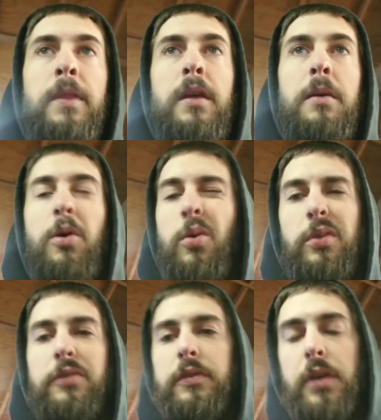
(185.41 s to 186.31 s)
Bought wheels
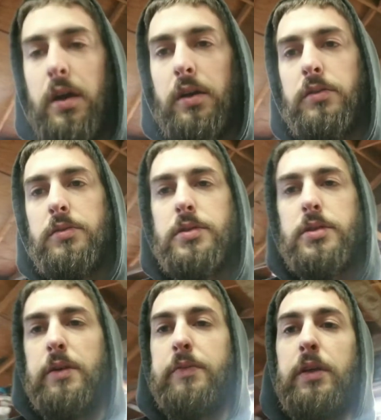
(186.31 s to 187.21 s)
and tires, stuff
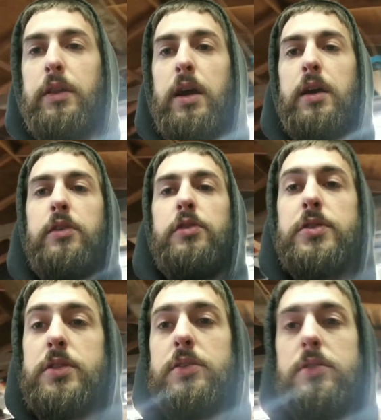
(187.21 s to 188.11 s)
like that, and used it
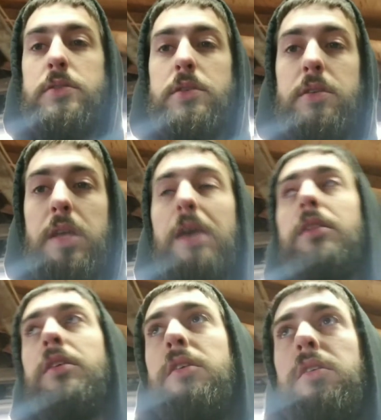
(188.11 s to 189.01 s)
as a
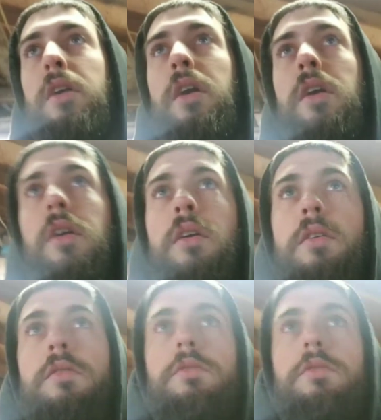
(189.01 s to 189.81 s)
daily, and